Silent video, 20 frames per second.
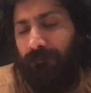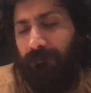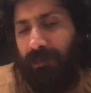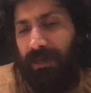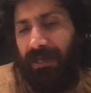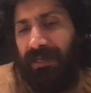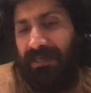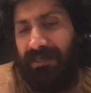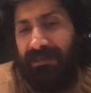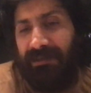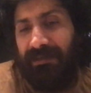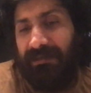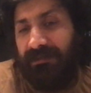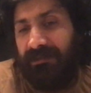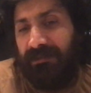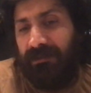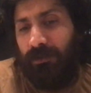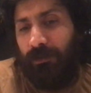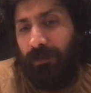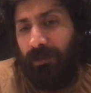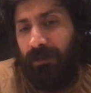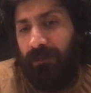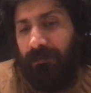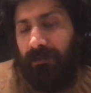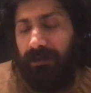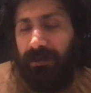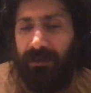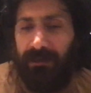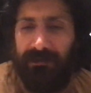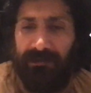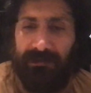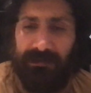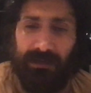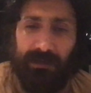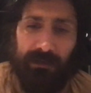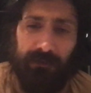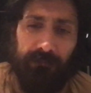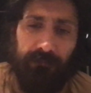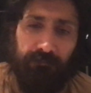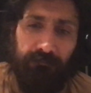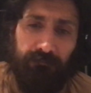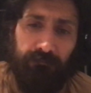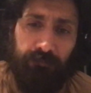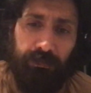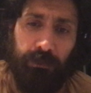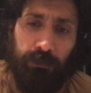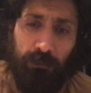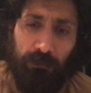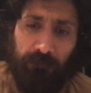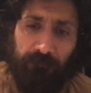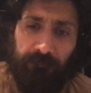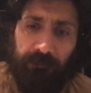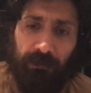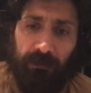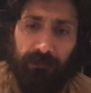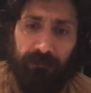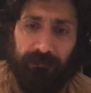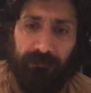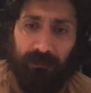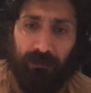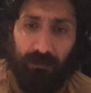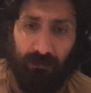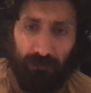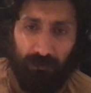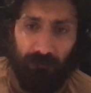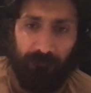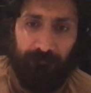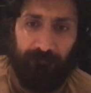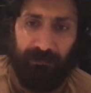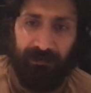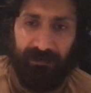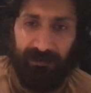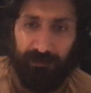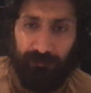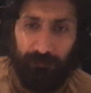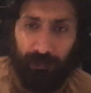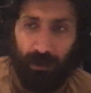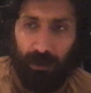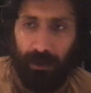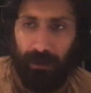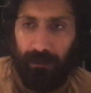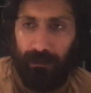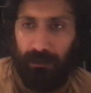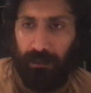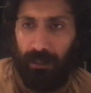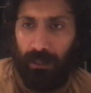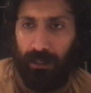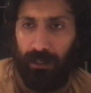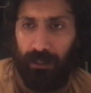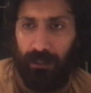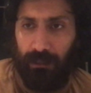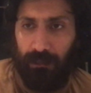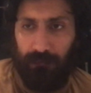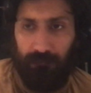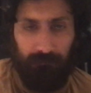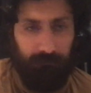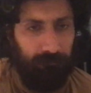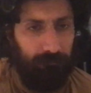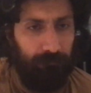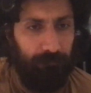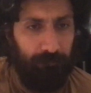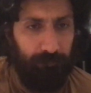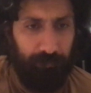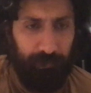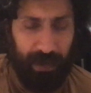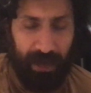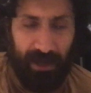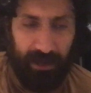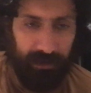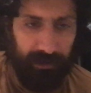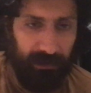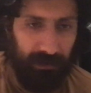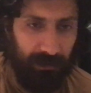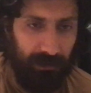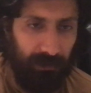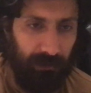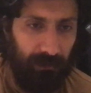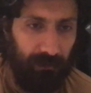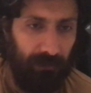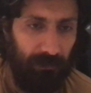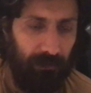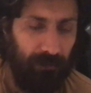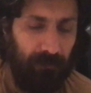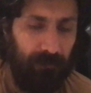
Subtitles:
And he did so many things that people felt offended by, like banning